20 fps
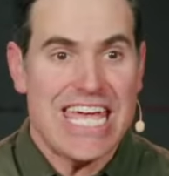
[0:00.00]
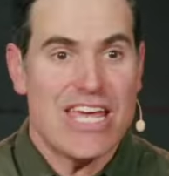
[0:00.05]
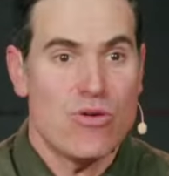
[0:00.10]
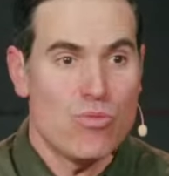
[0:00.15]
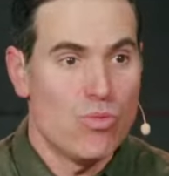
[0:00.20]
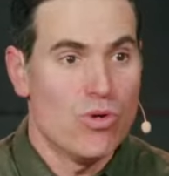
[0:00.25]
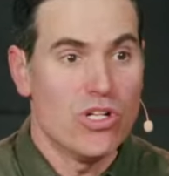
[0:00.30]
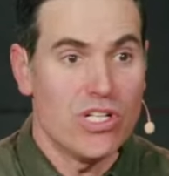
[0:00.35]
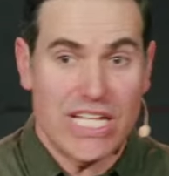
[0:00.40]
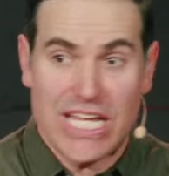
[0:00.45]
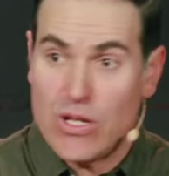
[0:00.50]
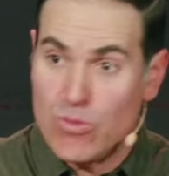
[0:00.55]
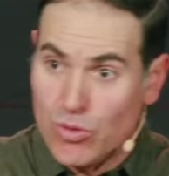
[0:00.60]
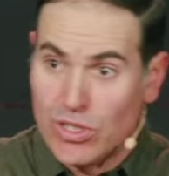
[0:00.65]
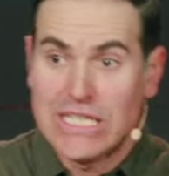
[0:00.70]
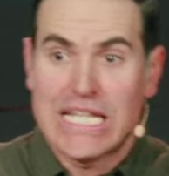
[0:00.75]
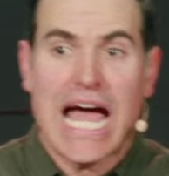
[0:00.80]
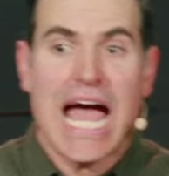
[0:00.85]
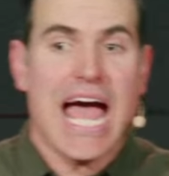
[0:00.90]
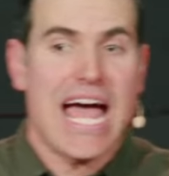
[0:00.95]
it will, it
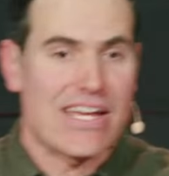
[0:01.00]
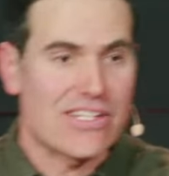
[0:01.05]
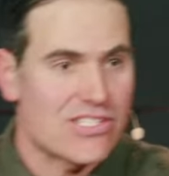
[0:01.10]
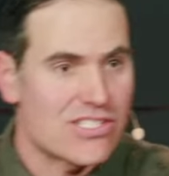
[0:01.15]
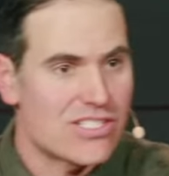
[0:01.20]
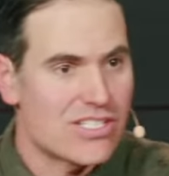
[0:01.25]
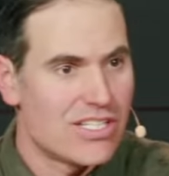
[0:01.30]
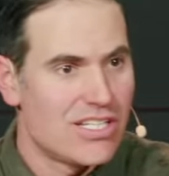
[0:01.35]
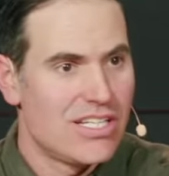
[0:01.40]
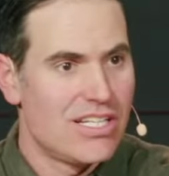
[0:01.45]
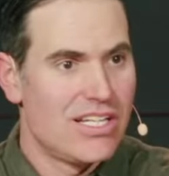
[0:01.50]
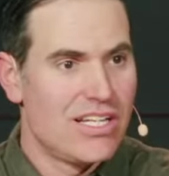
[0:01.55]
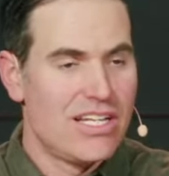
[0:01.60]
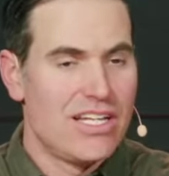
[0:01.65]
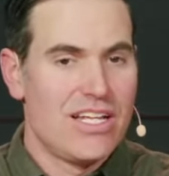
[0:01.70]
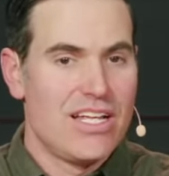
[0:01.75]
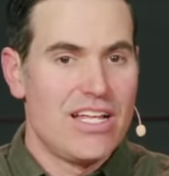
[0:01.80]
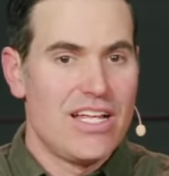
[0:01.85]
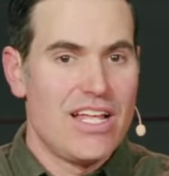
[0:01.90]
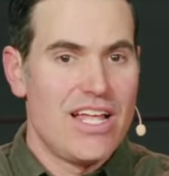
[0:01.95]
will last
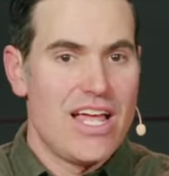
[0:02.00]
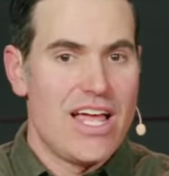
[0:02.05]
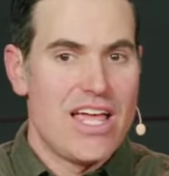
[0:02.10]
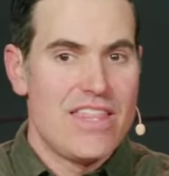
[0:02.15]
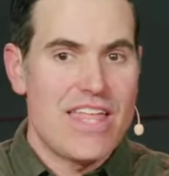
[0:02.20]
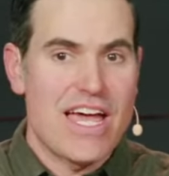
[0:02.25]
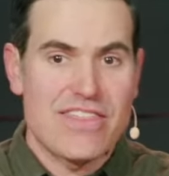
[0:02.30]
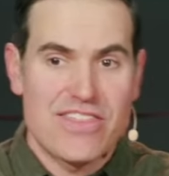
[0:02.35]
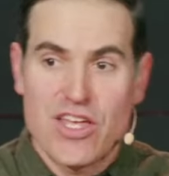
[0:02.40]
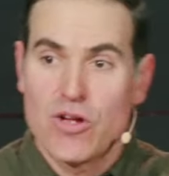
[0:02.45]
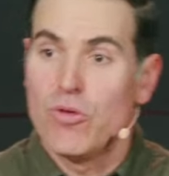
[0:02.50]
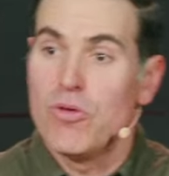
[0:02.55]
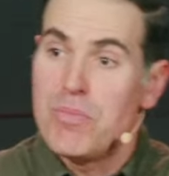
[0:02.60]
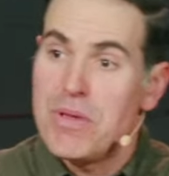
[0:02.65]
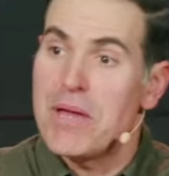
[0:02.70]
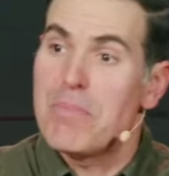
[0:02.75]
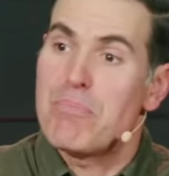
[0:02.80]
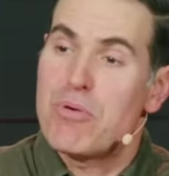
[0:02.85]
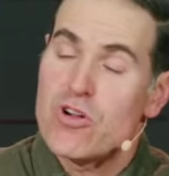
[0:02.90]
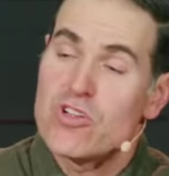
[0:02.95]
that there will
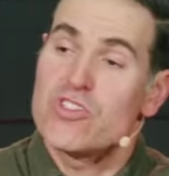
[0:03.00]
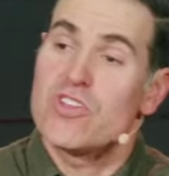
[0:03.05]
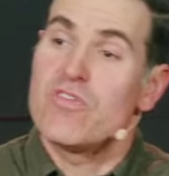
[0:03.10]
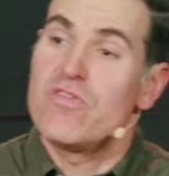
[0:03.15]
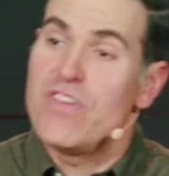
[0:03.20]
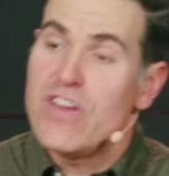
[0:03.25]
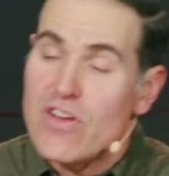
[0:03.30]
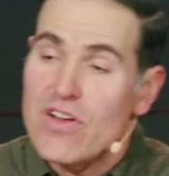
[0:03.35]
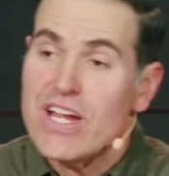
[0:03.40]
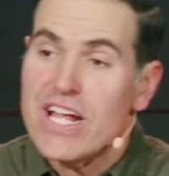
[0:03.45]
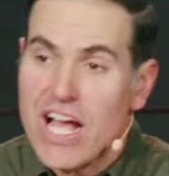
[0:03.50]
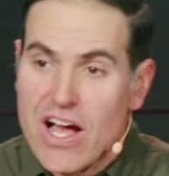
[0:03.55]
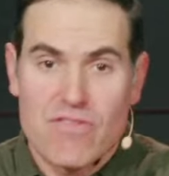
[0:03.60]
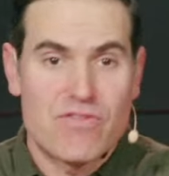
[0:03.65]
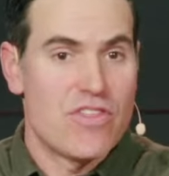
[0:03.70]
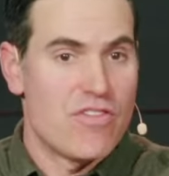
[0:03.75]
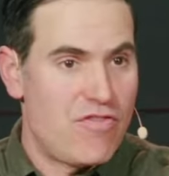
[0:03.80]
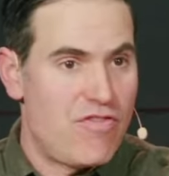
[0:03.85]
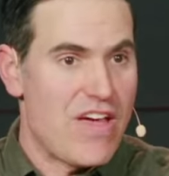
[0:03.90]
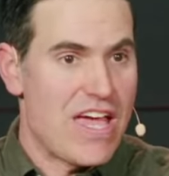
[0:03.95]
be a persevering
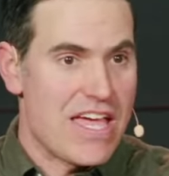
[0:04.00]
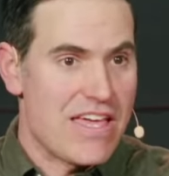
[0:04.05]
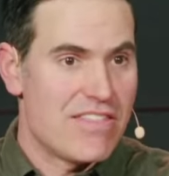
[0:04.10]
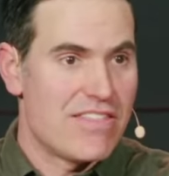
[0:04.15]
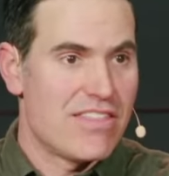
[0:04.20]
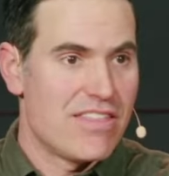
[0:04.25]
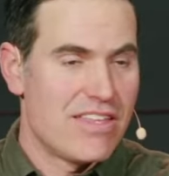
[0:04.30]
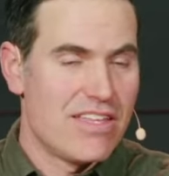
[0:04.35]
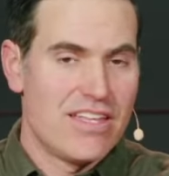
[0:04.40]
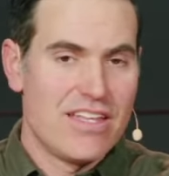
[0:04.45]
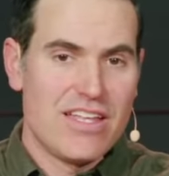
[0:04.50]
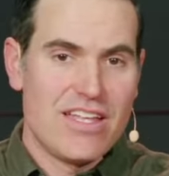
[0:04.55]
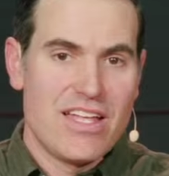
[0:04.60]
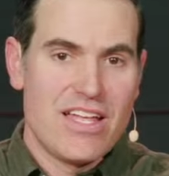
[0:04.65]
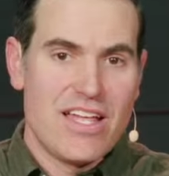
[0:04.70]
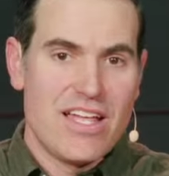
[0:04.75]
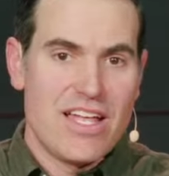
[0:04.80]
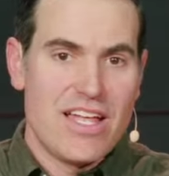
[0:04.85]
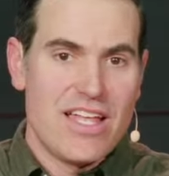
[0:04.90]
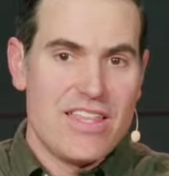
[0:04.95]
of the faith,
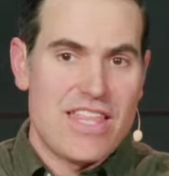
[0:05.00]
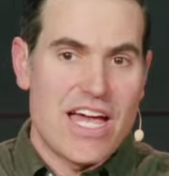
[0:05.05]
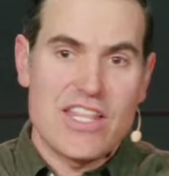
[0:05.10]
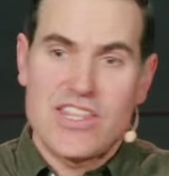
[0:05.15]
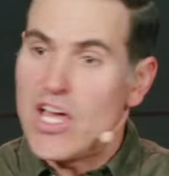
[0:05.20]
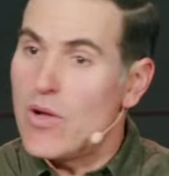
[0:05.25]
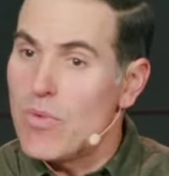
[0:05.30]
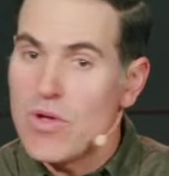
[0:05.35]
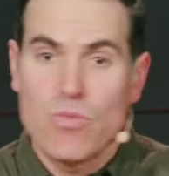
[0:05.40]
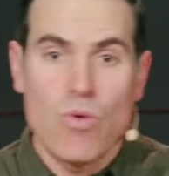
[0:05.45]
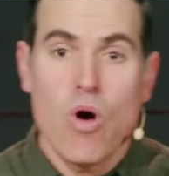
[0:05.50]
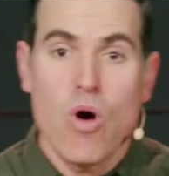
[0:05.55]
that, that we